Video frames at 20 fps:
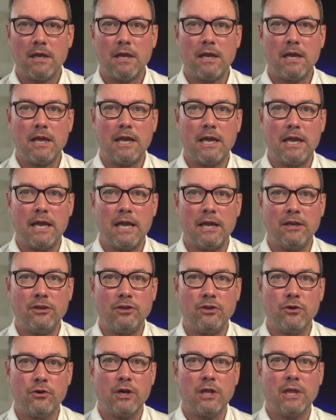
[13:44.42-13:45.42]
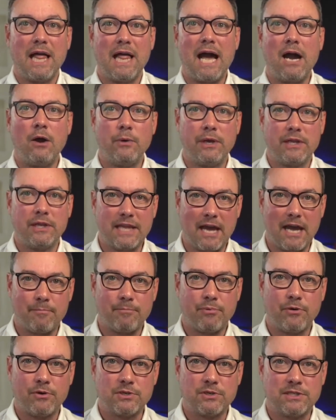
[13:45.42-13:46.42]
And you're allowing that
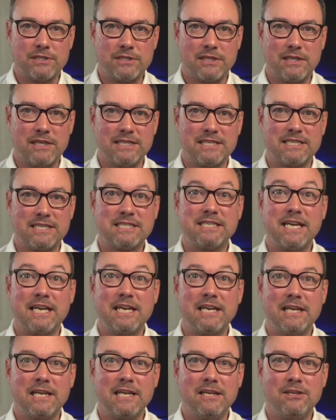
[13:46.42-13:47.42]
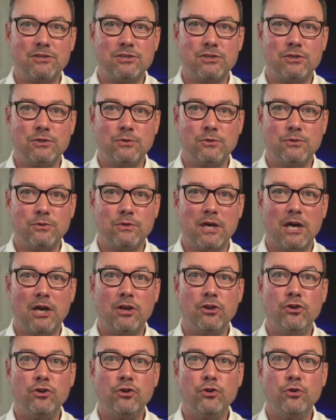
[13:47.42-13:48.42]
person to then settle into a
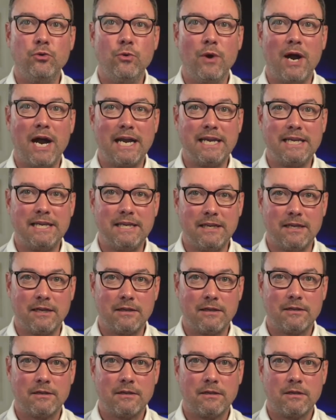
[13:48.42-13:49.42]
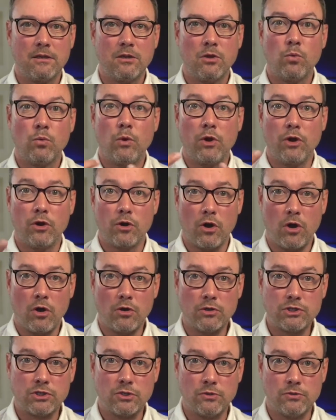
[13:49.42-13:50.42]
new idea. What you're
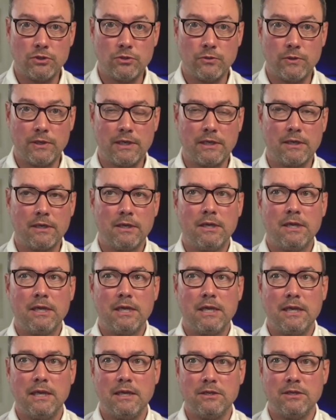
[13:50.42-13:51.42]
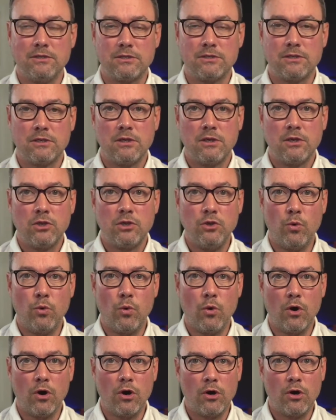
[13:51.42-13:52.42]
also doing is
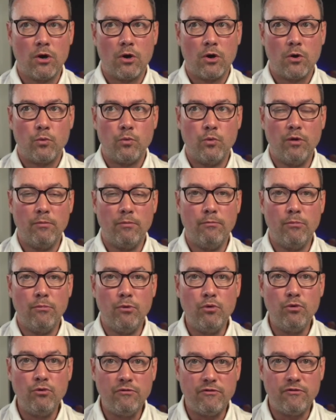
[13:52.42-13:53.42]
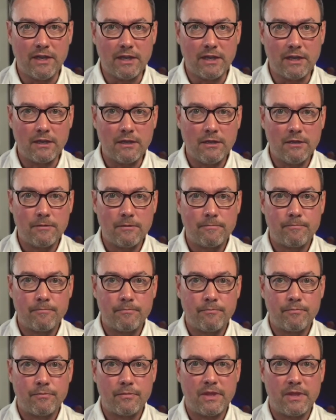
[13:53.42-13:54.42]
you're removing
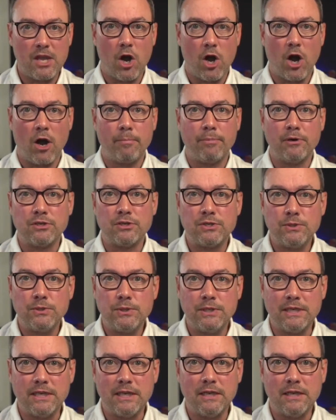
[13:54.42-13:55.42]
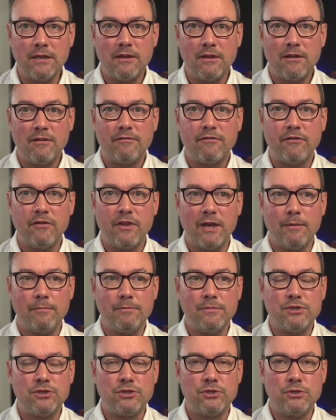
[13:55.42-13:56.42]
the opportunity for them
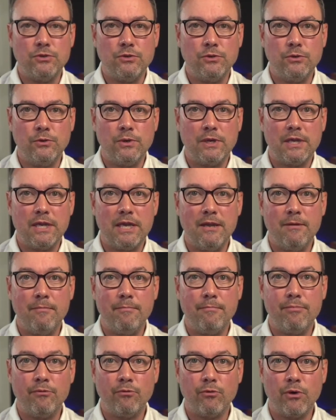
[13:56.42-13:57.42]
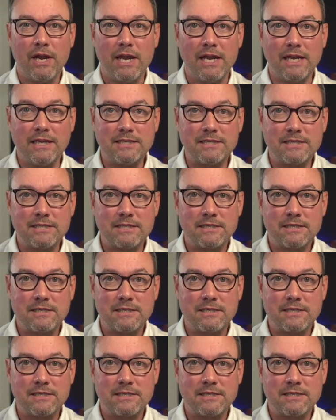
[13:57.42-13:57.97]
to embrace